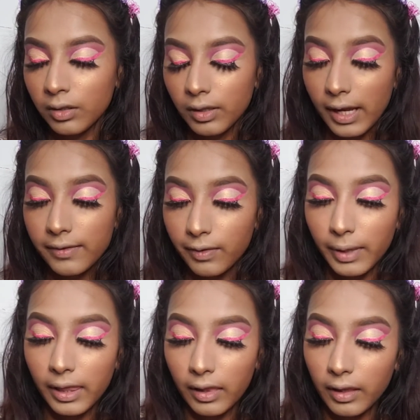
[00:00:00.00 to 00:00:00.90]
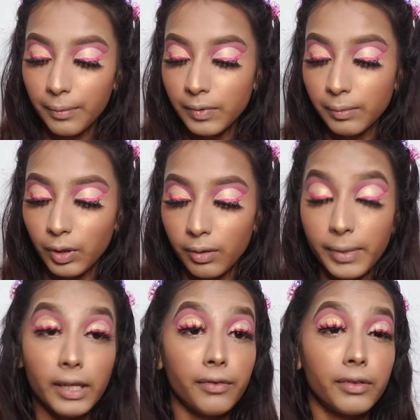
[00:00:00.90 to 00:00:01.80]
So guys, for my lips, I'm gonna
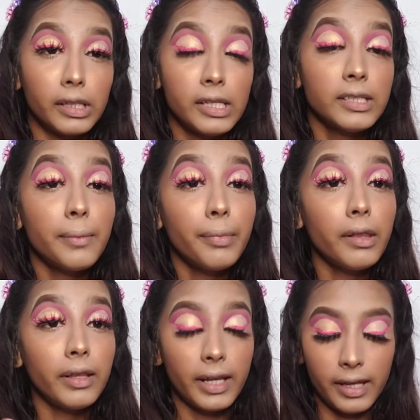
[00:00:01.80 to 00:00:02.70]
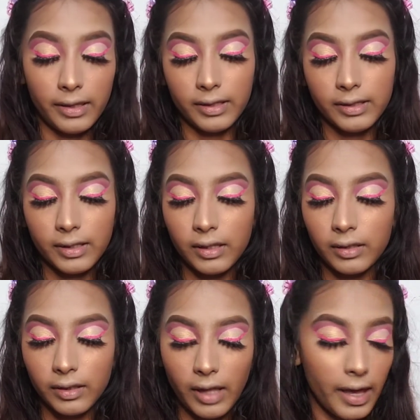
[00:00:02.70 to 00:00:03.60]
make it really simple and add
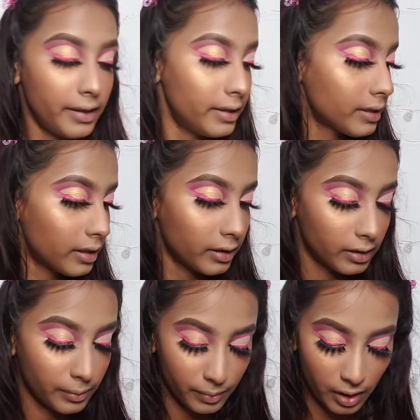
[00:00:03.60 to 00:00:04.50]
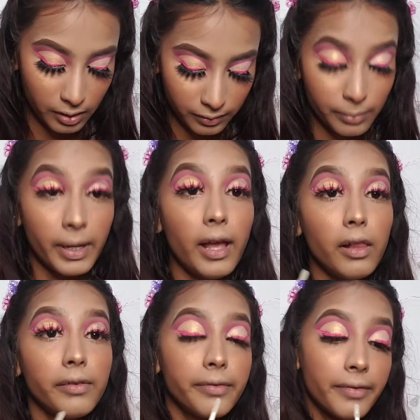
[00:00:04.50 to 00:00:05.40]
this clear lip gloss from e.l.f.